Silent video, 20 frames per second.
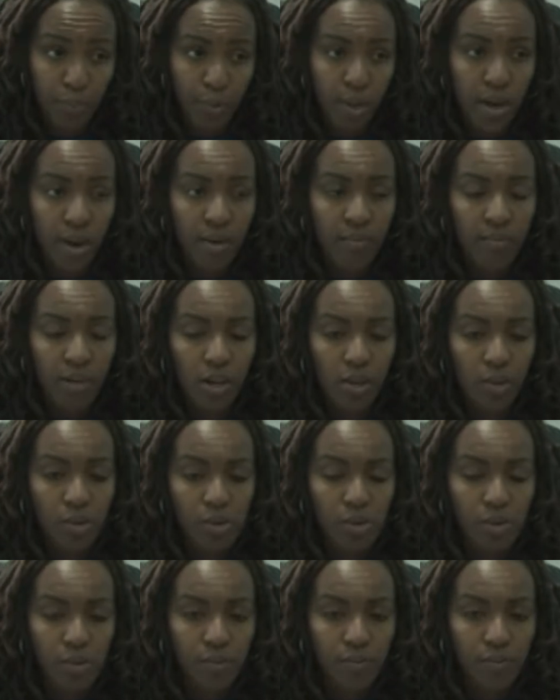We have a
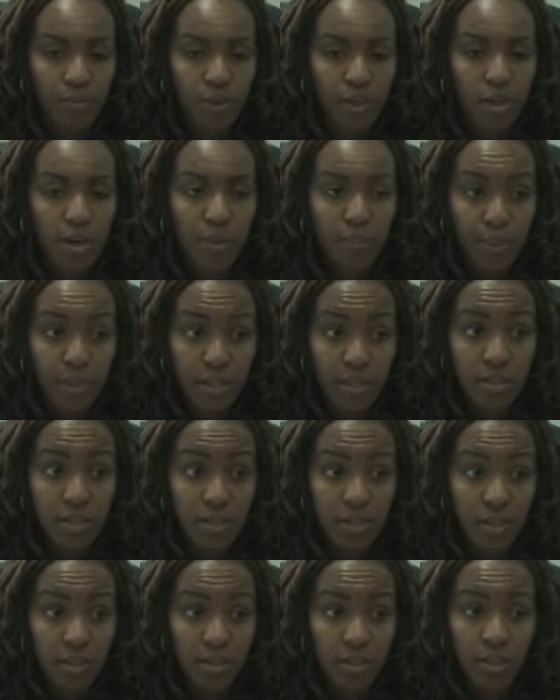lot of
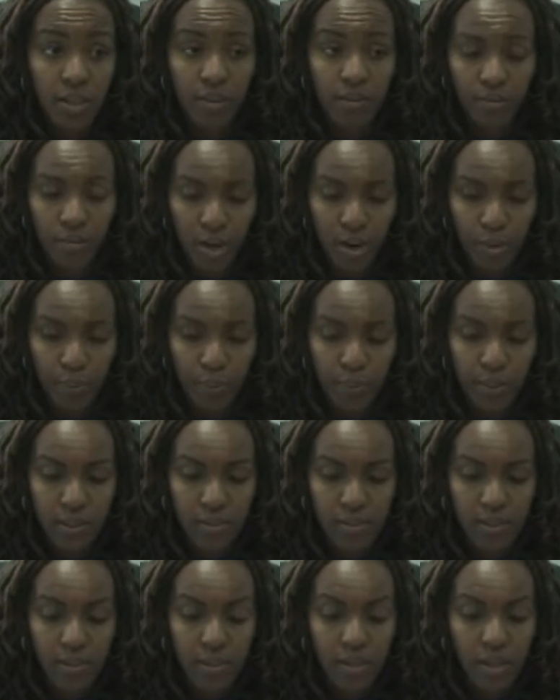PET in the
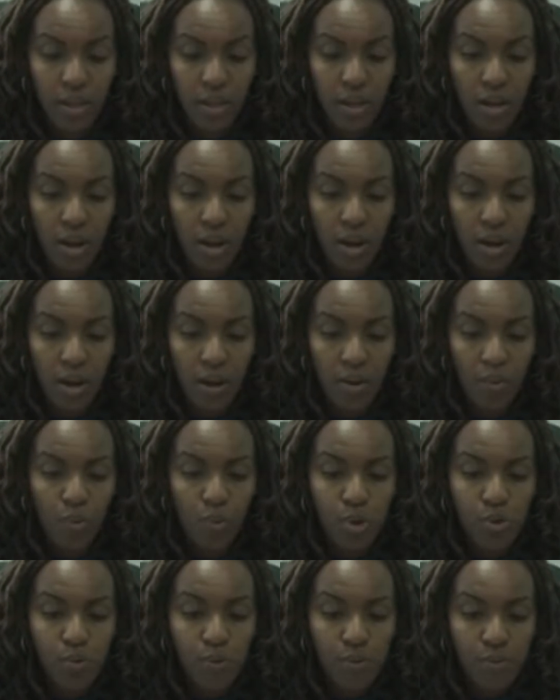environment.
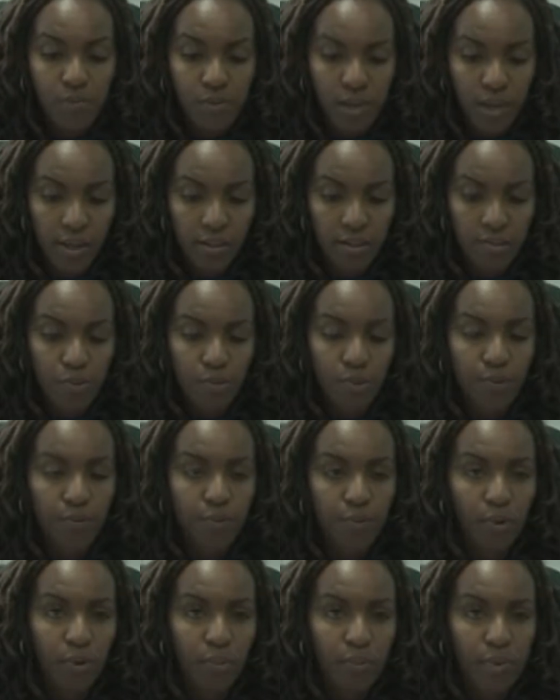What we've done is we've
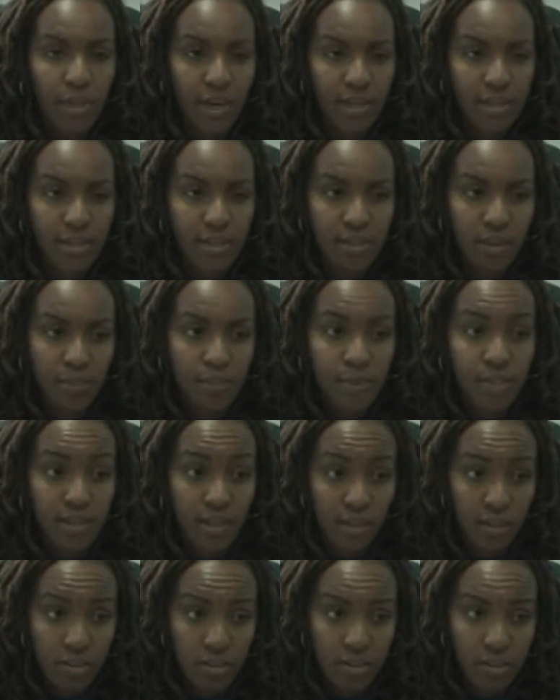formed a
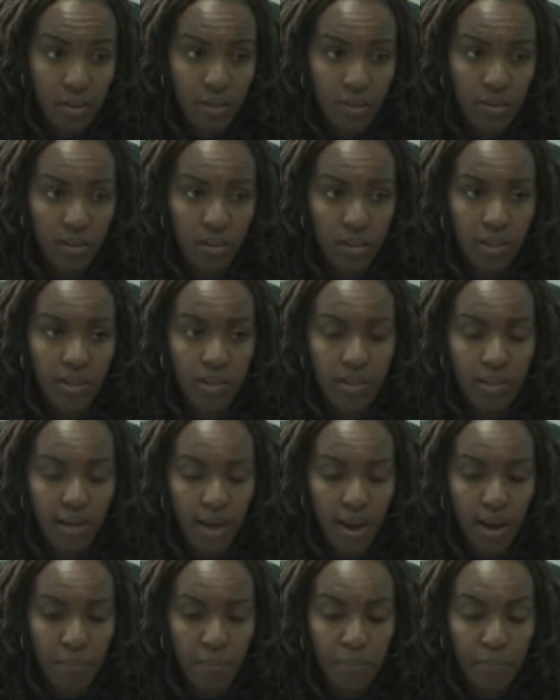subsector in
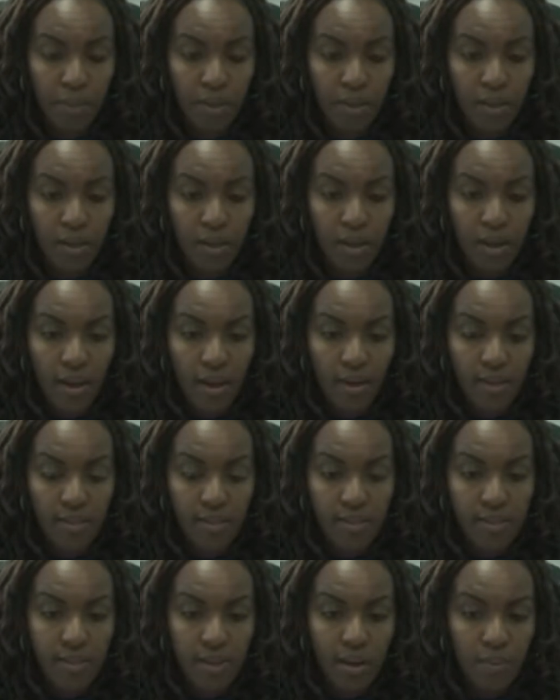Kammm, and
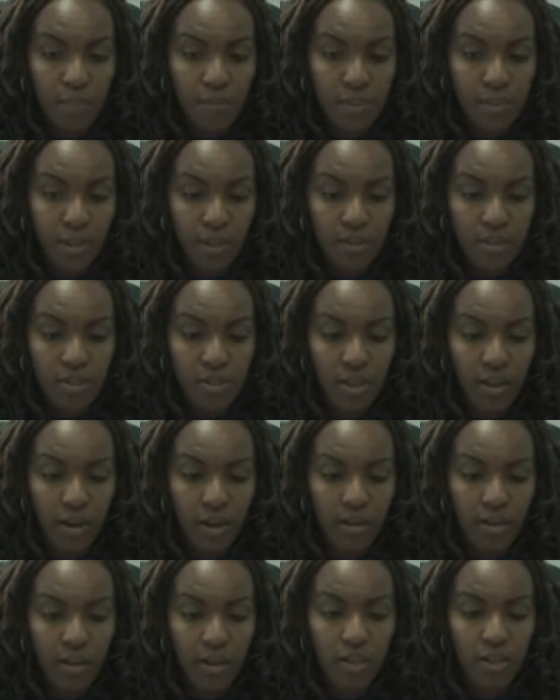the
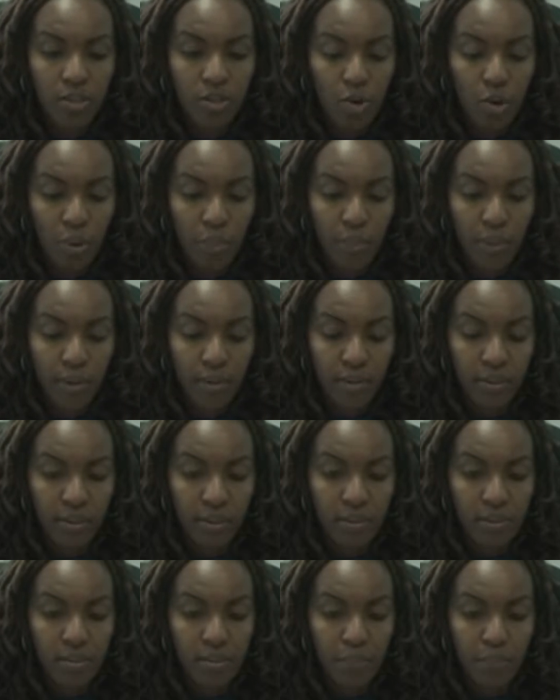subsector
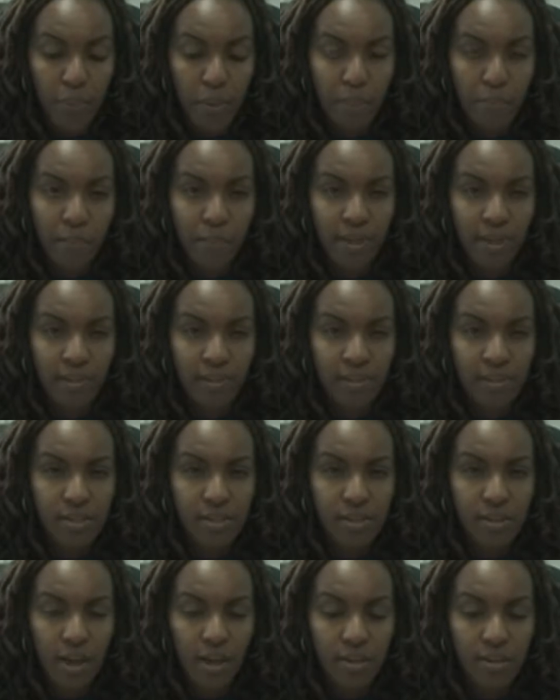incorporates members
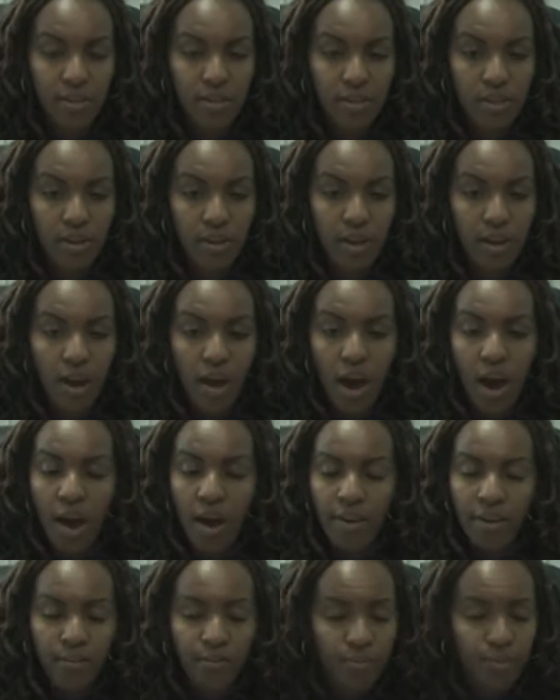that
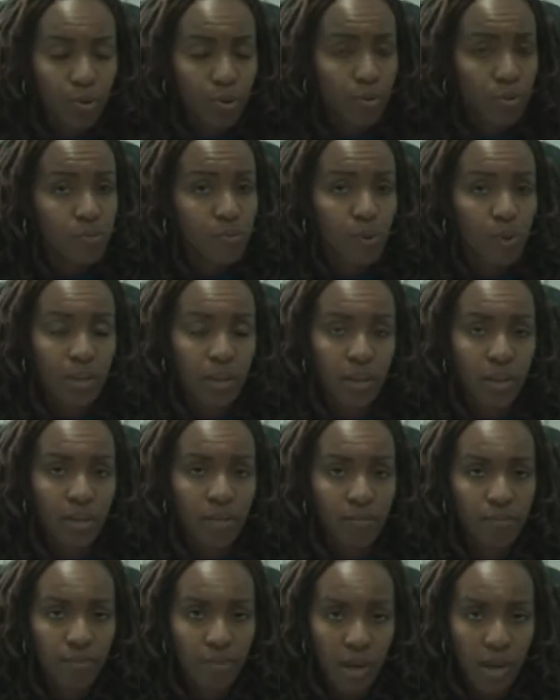are involved with the
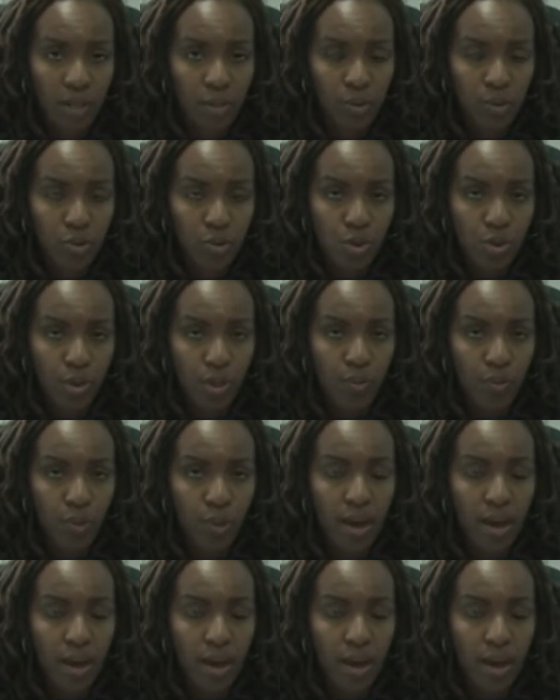value chain.